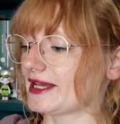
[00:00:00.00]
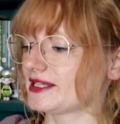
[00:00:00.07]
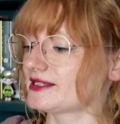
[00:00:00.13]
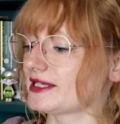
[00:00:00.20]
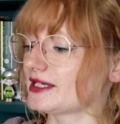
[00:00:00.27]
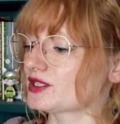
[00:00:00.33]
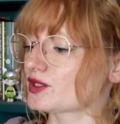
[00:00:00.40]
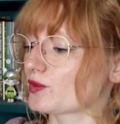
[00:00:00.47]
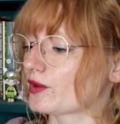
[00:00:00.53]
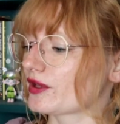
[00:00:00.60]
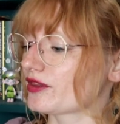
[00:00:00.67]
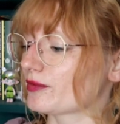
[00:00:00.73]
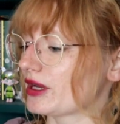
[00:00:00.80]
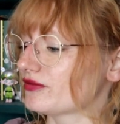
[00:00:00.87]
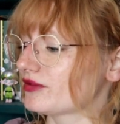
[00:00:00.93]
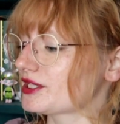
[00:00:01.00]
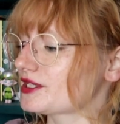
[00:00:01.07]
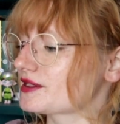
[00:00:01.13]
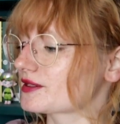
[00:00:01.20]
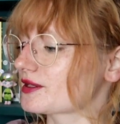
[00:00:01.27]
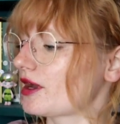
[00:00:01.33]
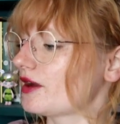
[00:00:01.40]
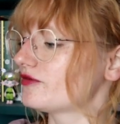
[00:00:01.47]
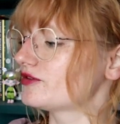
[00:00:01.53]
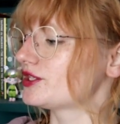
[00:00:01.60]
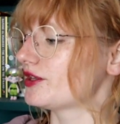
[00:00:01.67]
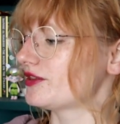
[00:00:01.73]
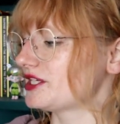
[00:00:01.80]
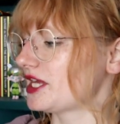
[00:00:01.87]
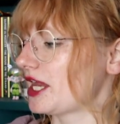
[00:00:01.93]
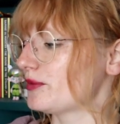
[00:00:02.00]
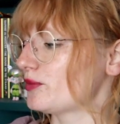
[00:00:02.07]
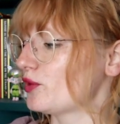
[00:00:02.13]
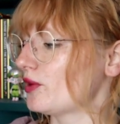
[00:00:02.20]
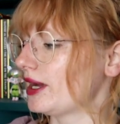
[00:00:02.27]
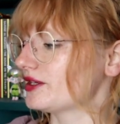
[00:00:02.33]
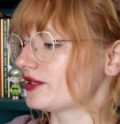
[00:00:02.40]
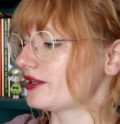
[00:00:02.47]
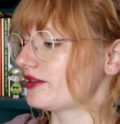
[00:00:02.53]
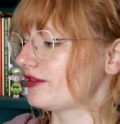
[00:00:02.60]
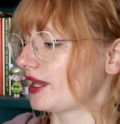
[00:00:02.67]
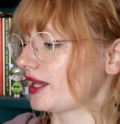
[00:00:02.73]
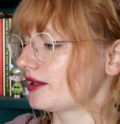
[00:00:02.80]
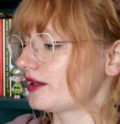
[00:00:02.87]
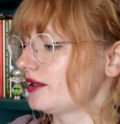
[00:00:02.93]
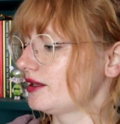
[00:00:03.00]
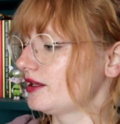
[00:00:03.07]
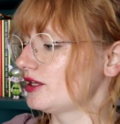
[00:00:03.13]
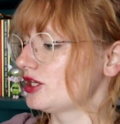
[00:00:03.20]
I sit with my wrists cuffed to the table and I think,